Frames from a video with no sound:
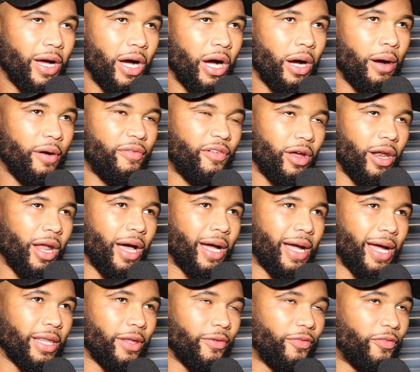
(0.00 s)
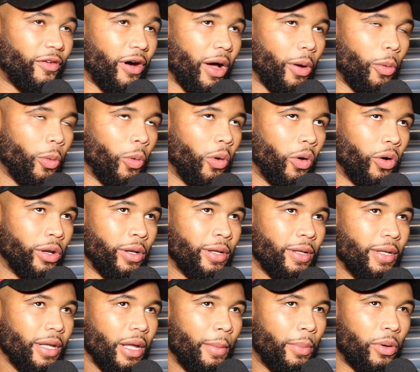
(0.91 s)
I felt like I had the fight won,
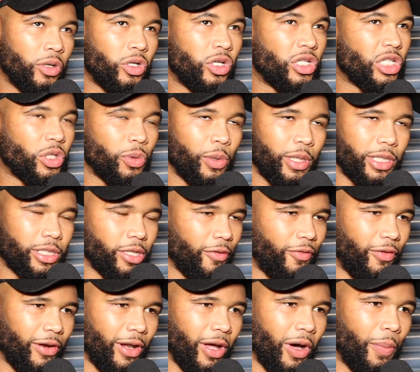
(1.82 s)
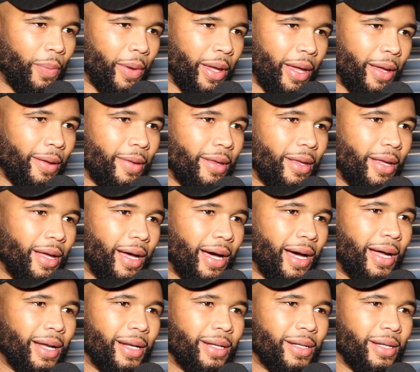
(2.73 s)
but just switched off a little bit
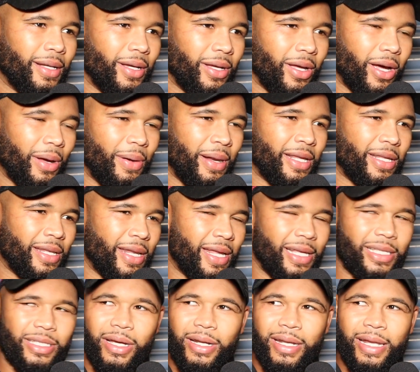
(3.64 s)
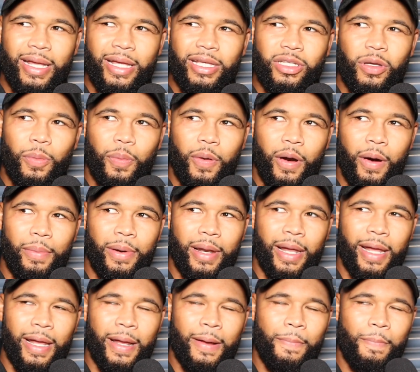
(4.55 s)
and need to
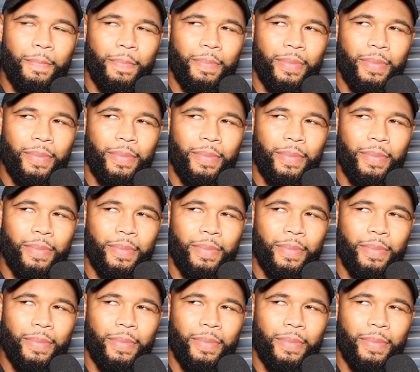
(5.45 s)
probably